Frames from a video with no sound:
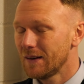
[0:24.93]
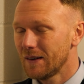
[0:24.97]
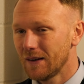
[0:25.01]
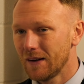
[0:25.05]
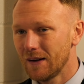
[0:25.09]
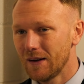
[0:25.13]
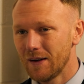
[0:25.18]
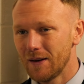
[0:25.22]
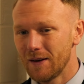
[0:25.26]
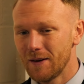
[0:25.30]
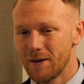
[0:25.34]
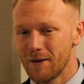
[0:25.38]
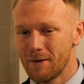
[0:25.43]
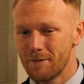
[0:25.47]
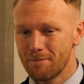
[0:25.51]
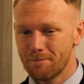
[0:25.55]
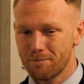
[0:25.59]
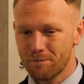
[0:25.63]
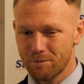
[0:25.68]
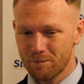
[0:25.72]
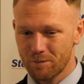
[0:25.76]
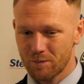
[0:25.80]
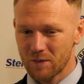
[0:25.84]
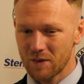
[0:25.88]

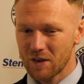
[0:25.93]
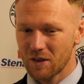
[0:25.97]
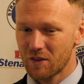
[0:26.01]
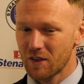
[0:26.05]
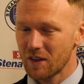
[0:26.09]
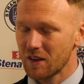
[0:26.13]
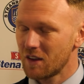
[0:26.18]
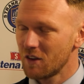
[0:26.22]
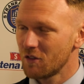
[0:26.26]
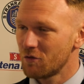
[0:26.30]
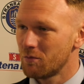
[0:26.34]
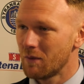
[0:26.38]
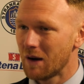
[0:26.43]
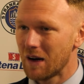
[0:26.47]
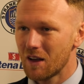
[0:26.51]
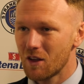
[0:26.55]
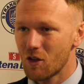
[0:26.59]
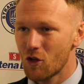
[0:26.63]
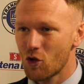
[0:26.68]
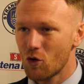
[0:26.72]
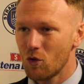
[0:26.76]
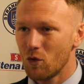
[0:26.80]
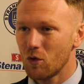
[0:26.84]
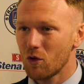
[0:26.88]
Um, I think if
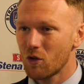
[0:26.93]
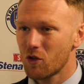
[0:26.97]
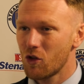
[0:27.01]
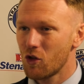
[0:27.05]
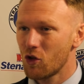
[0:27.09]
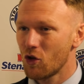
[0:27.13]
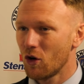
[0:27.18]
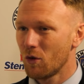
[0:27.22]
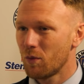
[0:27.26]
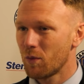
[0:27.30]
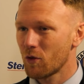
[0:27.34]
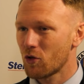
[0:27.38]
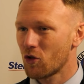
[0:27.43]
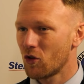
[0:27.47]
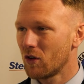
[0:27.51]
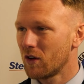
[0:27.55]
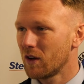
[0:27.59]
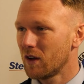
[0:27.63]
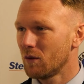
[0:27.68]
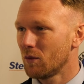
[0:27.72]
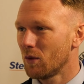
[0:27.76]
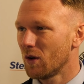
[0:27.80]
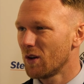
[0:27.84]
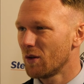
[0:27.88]
Matty scores his
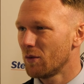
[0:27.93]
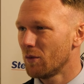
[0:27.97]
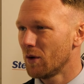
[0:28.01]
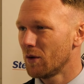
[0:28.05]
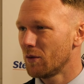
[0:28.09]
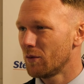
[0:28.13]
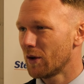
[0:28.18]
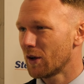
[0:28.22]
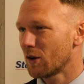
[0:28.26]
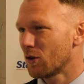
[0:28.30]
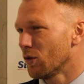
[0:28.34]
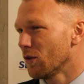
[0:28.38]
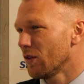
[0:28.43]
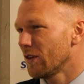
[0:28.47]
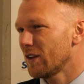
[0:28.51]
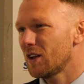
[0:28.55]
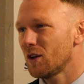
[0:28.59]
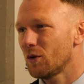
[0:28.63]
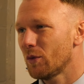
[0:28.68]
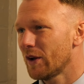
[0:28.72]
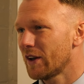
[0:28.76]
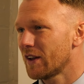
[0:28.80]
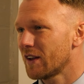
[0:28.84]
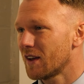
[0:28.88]
opportunity one-on-one -on -one with goalie,
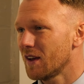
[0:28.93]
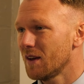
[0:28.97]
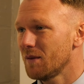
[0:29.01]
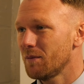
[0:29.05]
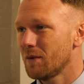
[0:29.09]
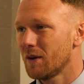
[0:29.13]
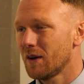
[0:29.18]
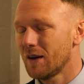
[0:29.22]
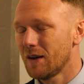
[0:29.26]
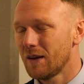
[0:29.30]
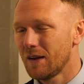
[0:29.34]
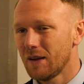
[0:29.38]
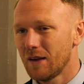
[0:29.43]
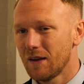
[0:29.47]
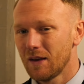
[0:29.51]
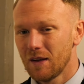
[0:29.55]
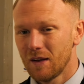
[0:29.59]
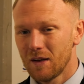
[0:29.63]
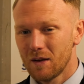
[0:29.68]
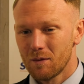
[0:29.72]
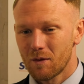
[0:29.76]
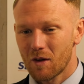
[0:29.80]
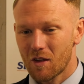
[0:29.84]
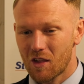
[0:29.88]
you win a game.
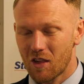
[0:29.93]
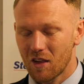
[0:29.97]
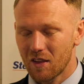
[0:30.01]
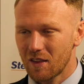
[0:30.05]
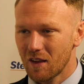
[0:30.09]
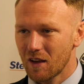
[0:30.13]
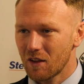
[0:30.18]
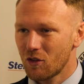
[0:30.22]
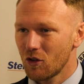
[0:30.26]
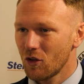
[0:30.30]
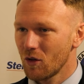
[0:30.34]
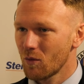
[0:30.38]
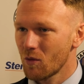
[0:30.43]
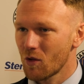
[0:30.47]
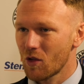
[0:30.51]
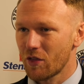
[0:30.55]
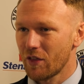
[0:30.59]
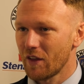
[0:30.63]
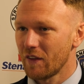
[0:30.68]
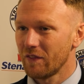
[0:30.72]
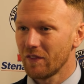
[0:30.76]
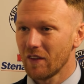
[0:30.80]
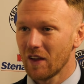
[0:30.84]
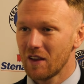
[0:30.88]
I said that to him, was
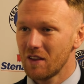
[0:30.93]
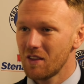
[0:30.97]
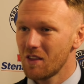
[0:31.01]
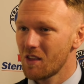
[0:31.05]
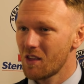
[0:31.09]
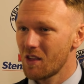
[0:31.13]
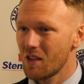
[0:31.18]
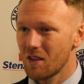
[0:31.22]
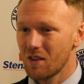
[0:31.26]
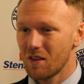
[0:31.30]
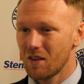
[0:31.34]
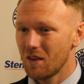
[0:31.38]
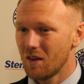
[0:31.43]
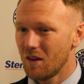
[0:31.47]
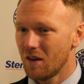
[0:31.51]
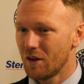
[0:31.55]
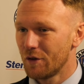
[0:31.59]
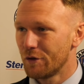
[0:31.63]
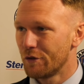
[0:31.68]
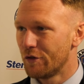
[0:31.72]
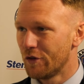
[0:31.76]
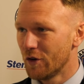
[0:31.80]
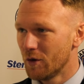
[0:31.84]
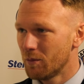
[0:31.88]
thin lines
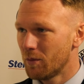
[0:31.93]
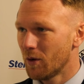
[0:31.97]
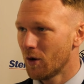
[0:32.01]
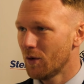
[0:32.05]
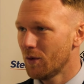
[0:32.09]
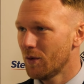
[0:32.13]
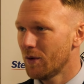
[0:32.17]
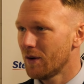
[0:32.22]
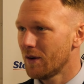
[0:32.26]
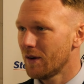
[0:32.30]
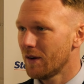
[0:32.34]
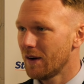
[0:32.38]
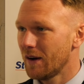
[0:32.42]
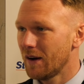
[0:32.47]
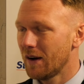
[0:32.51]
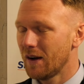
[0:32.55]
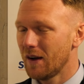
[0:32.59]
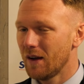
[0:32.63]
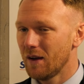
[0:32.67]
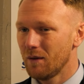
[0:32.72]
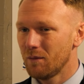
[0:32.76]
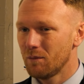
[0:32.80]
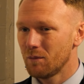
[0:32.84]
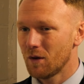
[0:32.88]
in football.
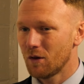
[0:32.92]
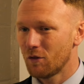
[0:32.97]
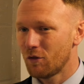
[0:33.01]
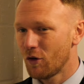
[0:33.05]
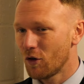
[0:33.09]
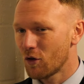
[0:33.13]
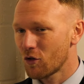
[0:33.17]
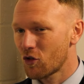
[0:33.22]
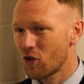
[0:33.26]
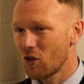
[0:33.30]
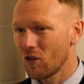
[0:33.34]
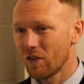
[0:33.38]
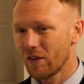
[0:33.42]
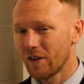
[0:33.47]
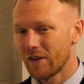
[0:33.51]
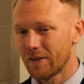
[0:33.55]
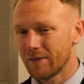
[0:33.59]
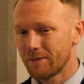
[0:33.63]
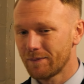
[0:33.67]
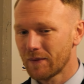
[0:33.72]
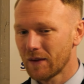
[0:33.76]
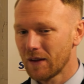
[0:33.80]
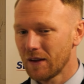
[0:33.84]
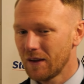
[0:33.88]
Um,
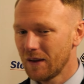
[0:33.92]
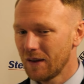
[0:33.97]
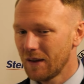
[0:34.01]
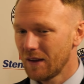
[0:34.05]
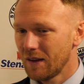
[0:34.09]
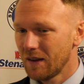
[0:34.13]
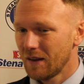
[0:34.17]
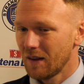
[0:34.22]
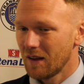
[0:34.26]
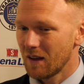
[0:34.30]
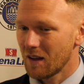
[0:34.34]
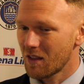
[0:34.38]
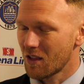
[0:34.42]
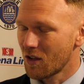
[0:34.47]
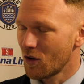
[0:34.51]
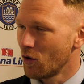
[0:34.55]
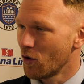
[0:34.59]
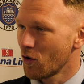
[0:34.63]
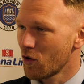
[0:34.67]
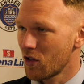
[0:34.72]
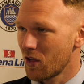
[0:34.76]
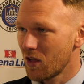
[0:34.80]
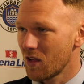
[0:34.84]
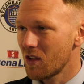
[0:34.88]
unfortunately, that's
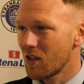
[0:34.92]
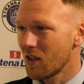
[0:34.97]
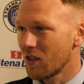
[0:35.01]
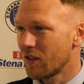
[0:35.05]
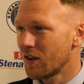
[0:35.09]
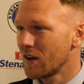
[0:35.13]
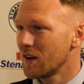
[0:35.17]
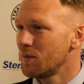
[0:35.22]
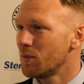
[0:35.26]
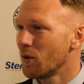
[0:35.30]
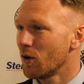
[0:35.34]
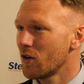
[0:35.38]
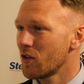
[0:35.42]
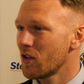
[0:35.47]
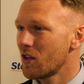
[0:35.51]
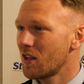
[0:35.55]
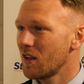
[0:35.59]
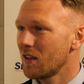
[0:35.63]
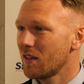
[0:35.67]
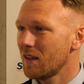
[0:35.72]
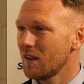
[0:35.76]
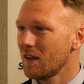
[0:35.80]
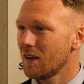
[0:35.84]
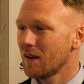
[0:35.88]
cost us three points
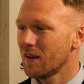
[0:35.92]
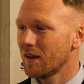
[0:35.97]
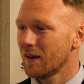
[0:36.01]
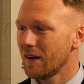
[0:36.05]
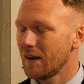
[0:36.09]
today.